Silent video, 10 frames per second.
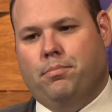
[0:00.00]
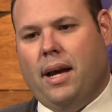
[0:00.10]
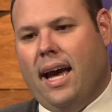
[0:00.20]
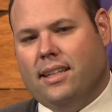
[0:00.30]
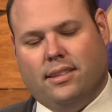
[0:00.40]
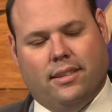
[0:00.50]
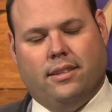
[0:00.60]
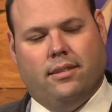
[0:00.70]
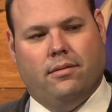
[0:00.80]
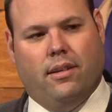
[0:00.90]
passed
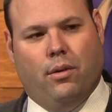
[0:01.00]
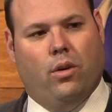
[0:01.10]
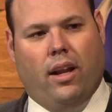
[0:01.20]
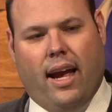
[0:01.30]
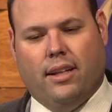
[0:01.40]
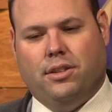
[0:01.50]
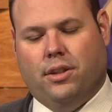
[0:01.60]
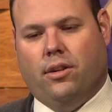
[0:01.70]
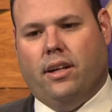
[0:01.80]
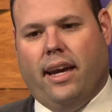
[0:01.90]
since they were last
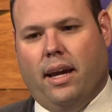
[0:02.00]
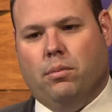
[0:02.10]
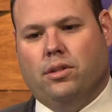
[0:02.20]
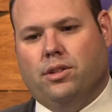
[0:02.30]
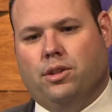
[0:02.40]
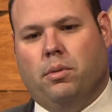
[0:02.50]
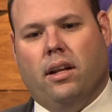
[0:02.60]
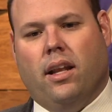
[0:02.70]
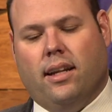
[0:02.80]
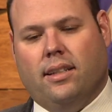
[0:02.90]
here on campus and
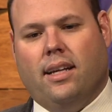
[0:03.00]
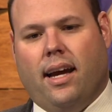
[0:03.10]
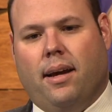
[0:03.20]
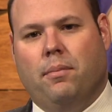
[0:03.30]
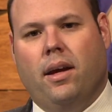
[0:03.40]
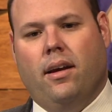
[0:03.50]
spent a lot of time.